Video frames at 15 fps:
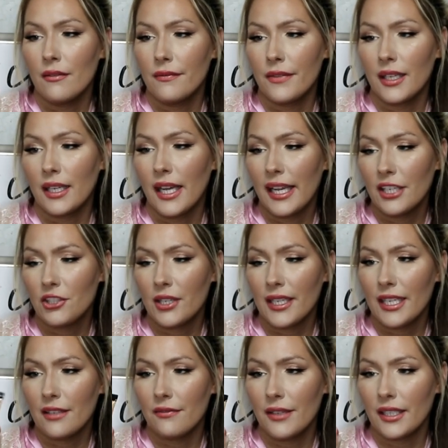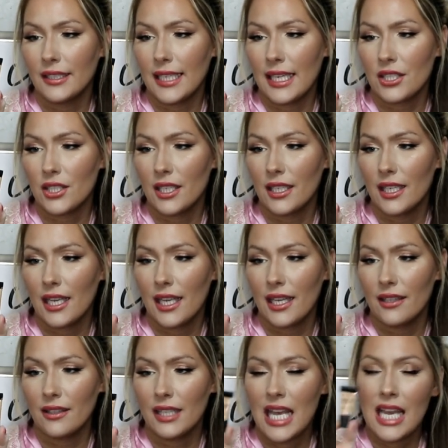hydrating foundation
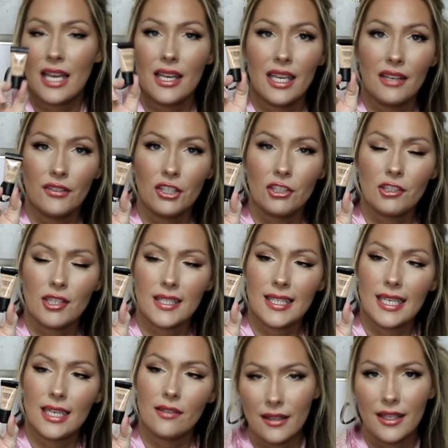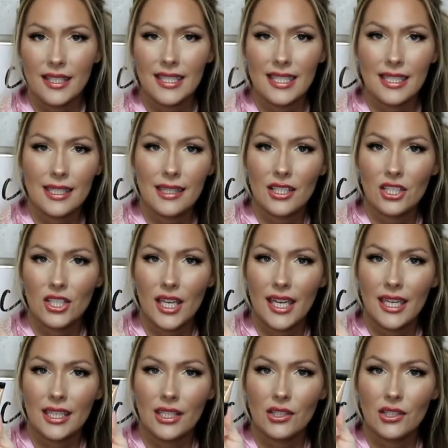and if you're interested this is in the shade